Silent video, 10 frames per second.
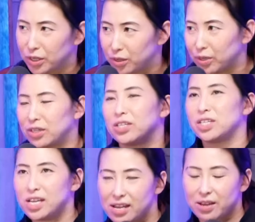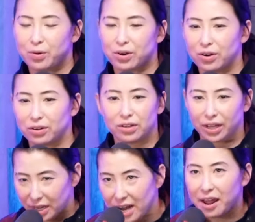which is to say they were
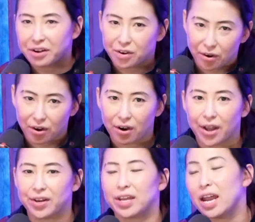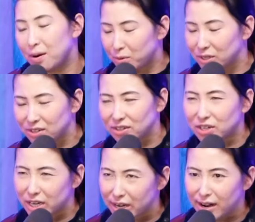like an editor and a camera
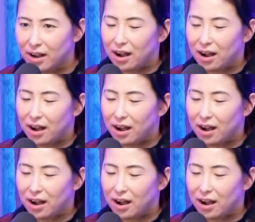assistant.